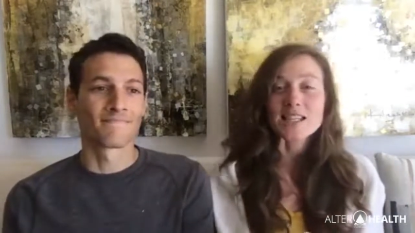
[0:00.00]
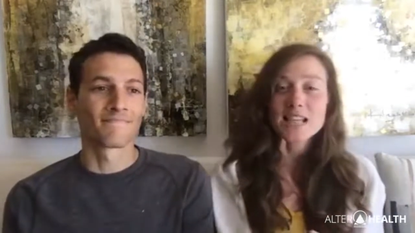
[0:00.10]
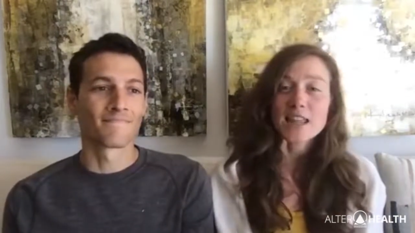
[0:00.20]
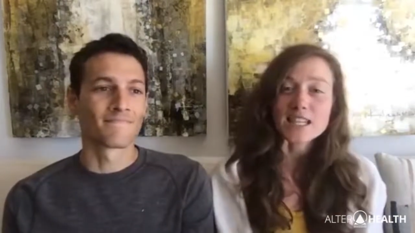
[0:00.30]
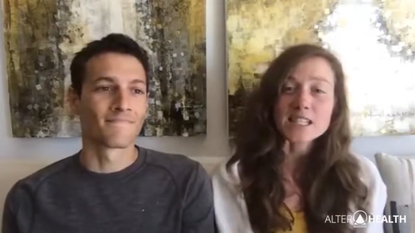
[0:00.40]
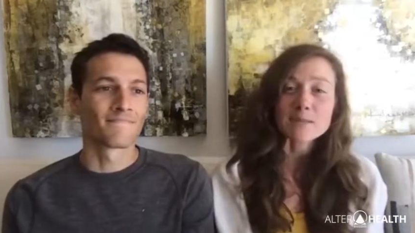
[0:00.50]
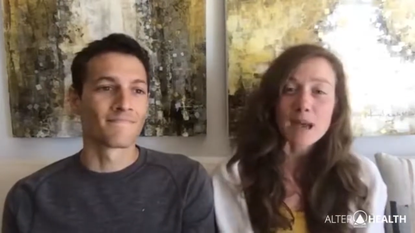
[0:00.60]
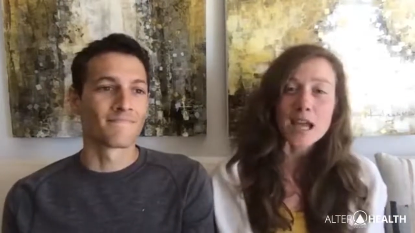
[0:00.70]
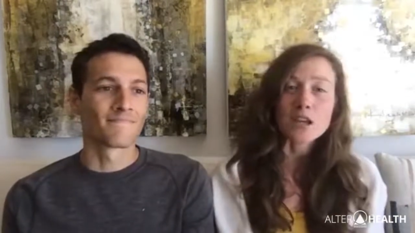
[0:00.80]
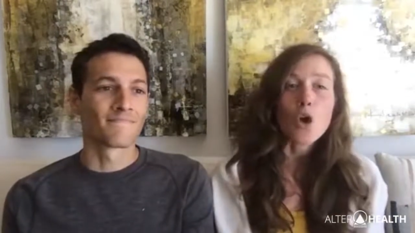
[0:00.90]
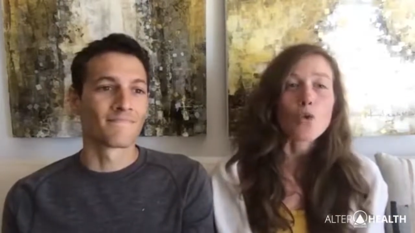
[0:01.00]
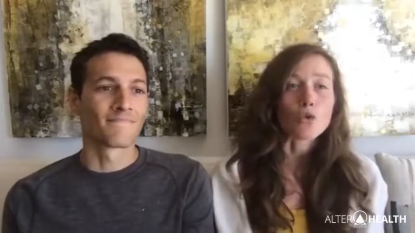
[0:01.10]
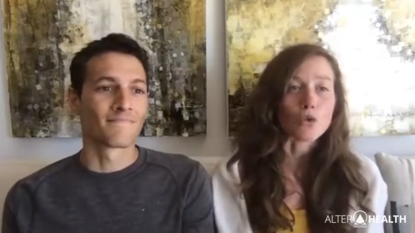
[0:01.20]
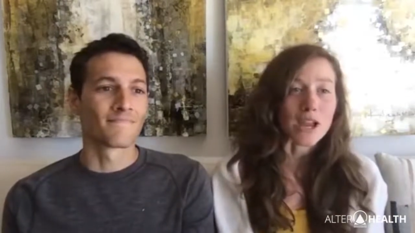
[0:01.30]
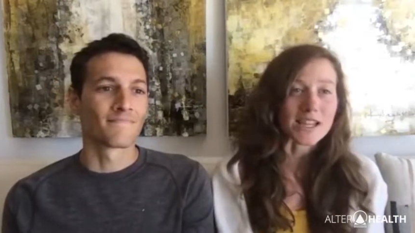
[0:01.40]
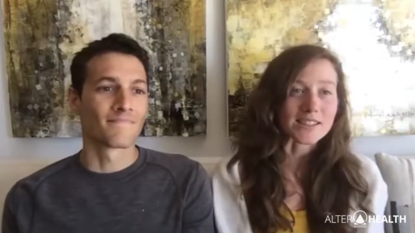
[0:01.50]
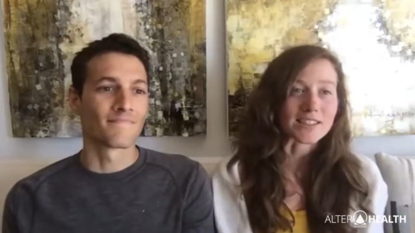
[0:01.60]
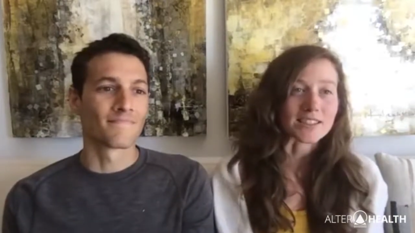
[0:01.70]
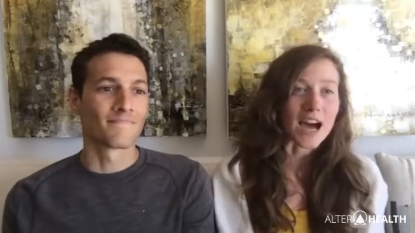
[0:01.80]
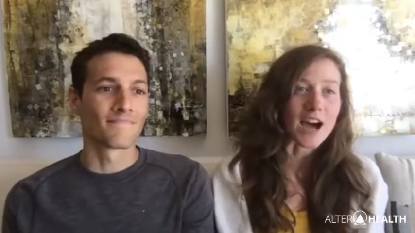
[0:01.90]
Speaker 1: that this might raise
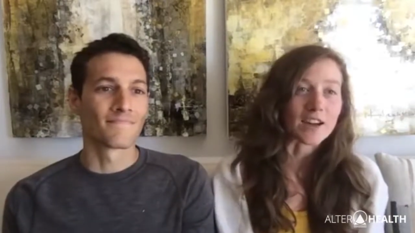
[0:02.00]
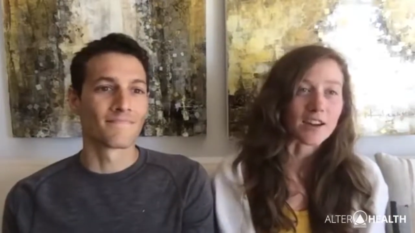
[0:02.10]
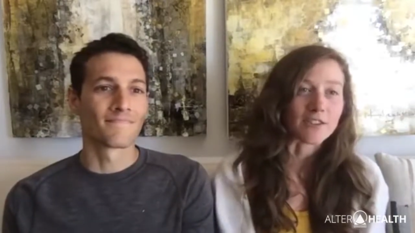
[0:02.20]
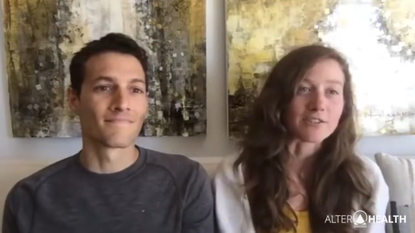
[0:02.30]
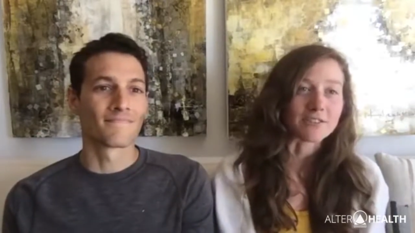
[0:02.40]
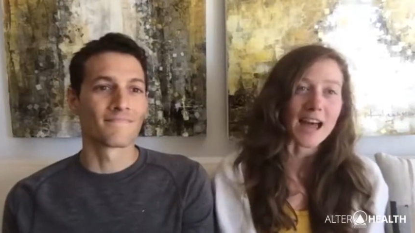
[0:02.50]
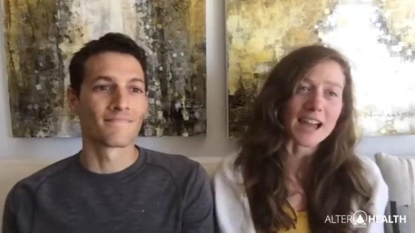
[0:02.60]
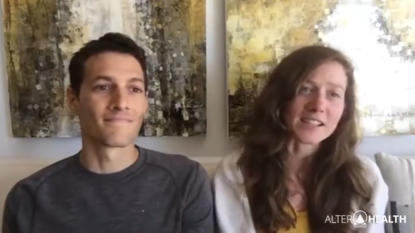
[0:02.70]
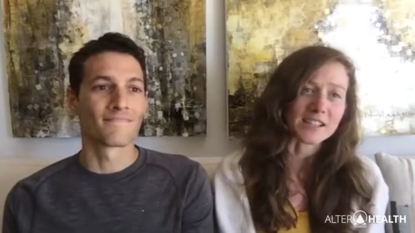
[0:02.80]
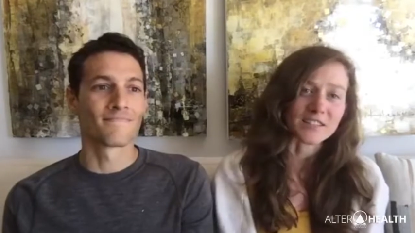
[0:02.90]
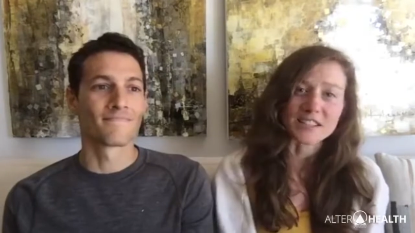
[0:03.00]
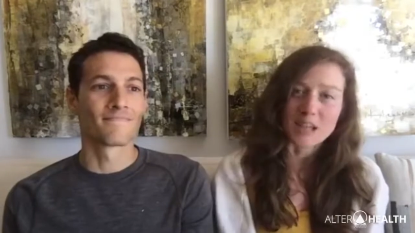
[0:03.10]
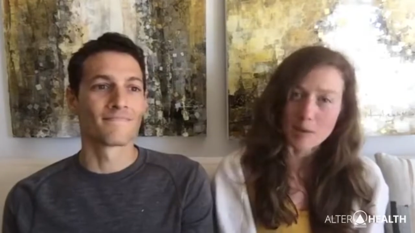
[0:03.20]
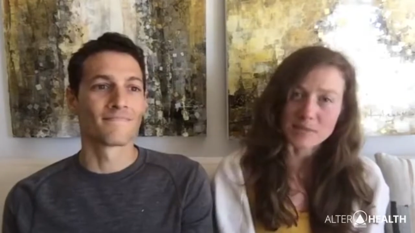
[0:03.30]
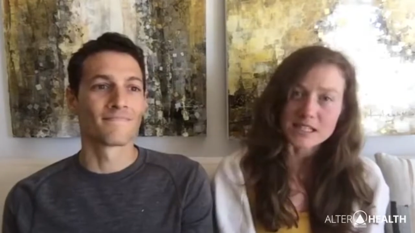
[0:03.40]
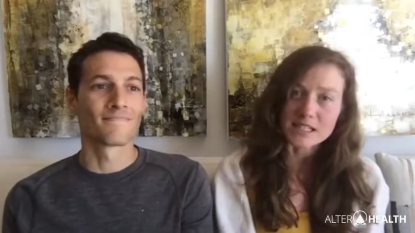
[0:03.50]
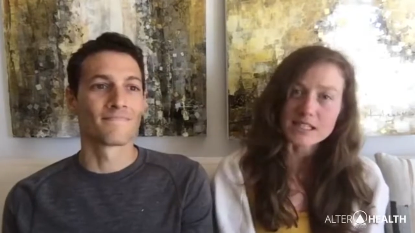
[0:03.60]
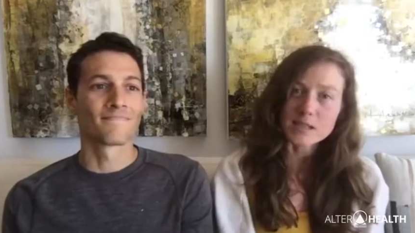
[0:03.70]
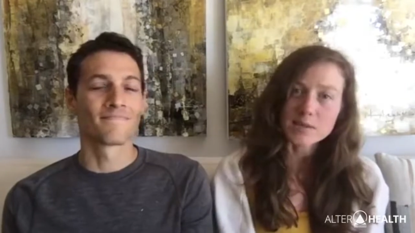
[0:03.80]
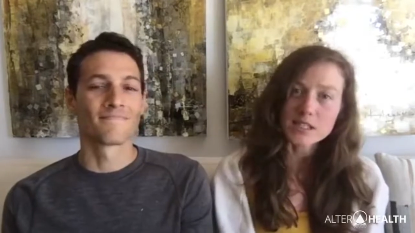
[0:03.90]
a lot of flags of
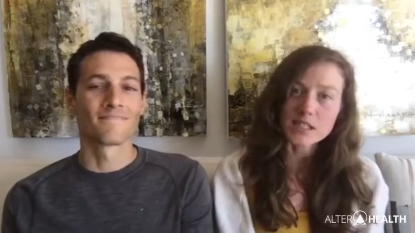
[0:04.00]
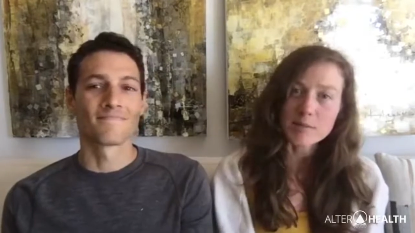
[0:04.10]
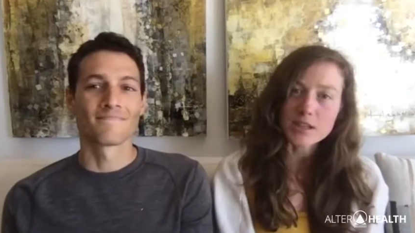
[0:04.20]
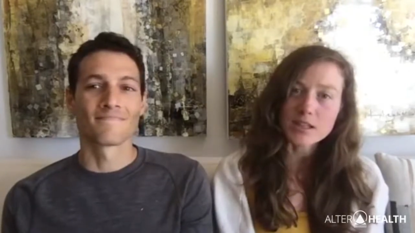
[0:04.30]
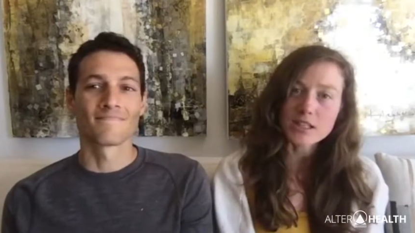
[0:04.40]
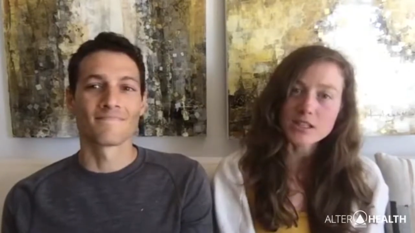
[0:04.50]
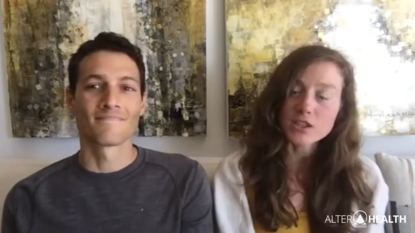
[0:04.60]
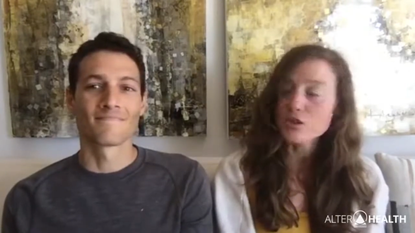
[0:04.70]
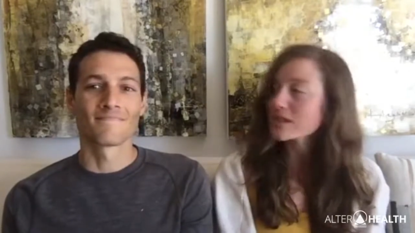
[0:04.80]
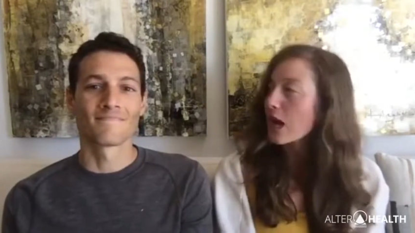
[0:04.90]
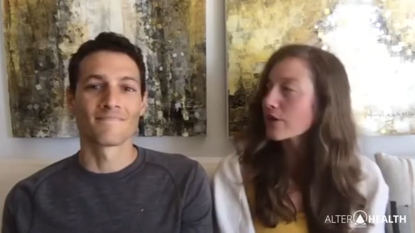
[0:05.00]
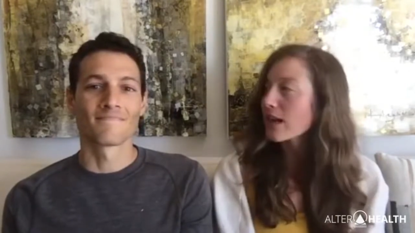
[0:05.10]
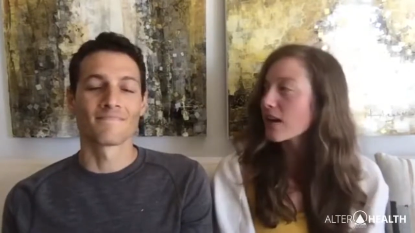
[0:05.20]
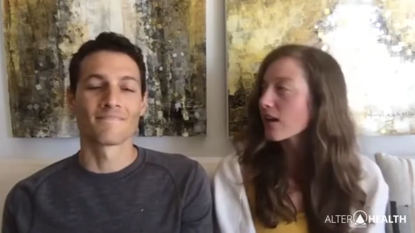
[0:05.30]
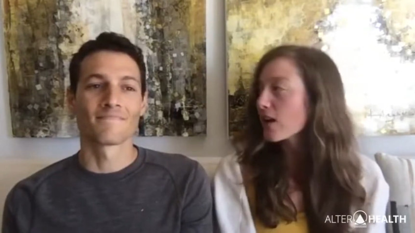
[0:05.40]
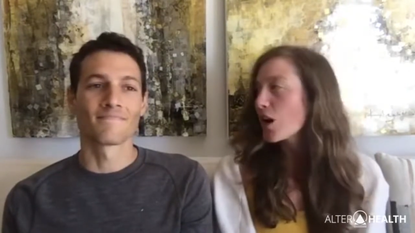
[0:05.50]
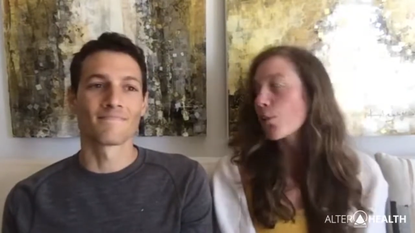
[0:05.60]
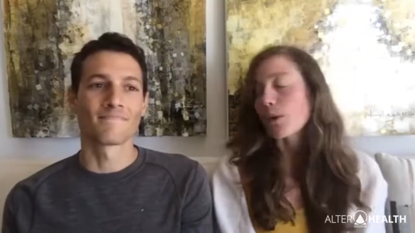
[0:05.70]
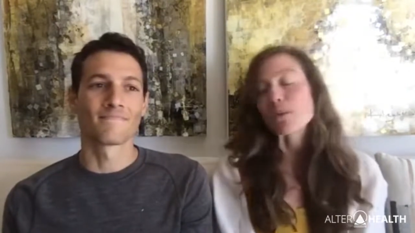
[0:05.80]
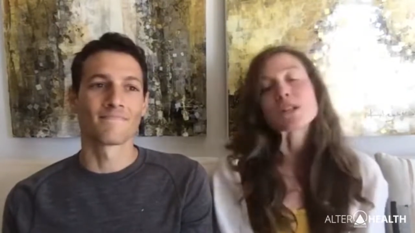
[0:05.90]
skepticism to some of the listeners out there
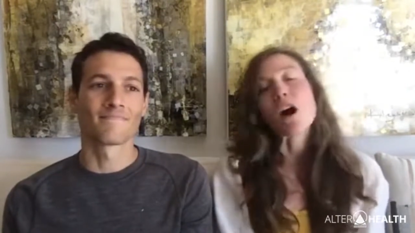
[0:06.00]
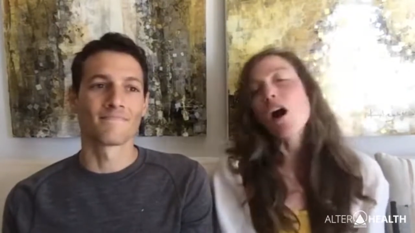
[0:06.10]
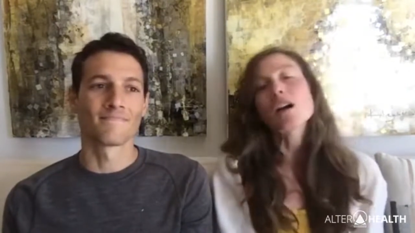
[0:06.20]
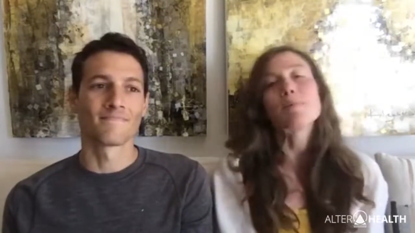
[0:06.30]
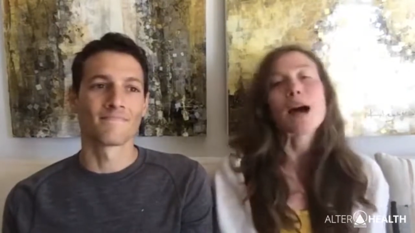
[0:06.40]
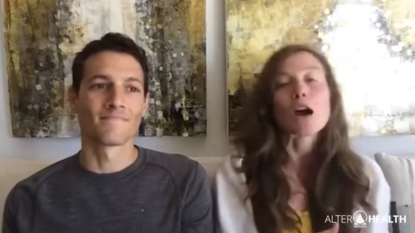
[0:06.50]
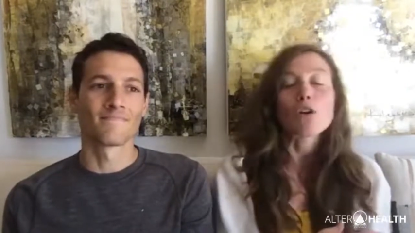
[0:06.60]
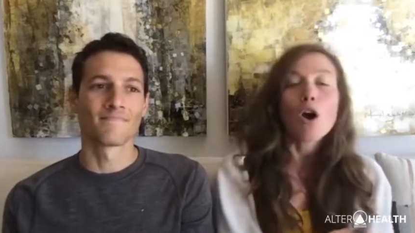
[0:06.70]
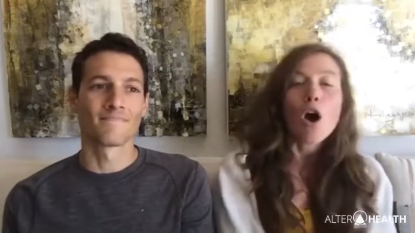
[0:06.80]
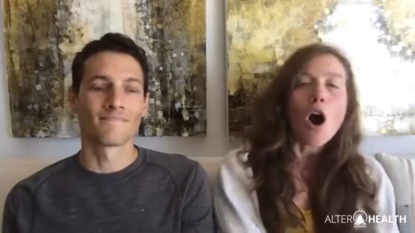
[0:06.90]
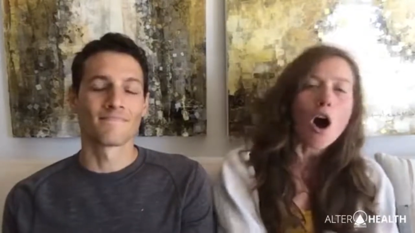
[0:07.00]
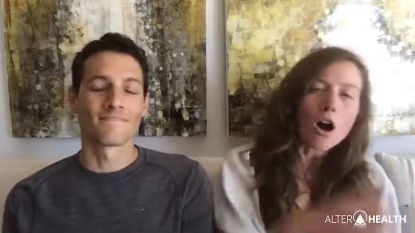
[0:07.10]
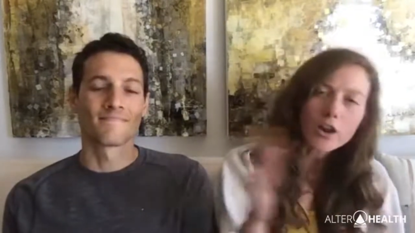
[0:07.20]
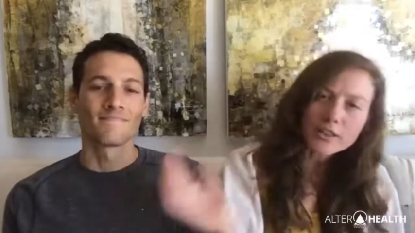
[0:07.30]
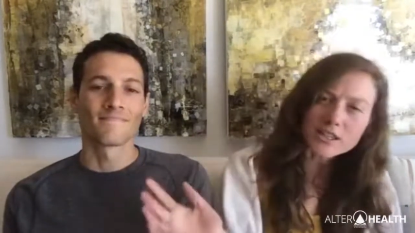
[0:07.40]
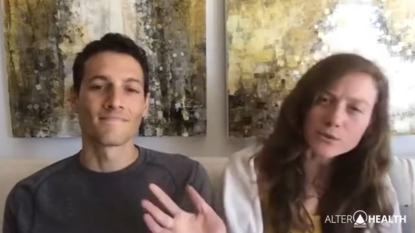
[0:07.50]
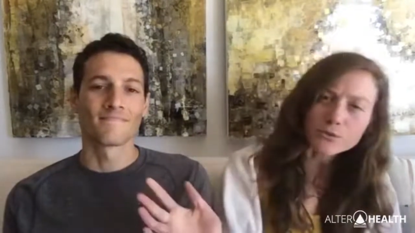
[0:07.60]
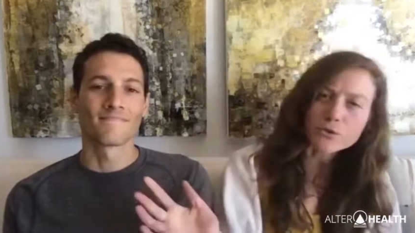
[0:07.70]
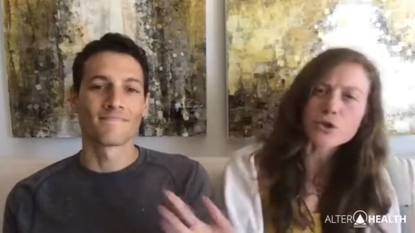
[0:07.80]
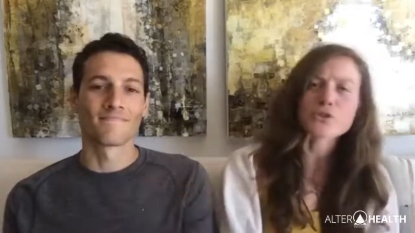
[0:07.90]
when we talk about all these
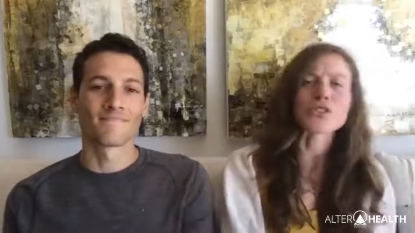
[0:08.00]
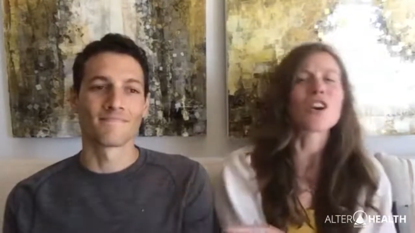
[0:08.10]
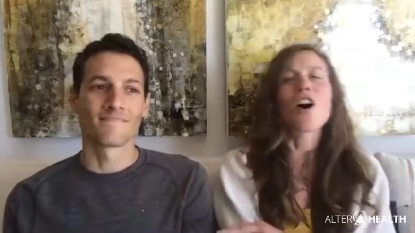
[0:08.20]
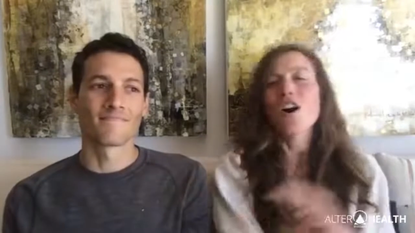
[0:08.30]
fruits,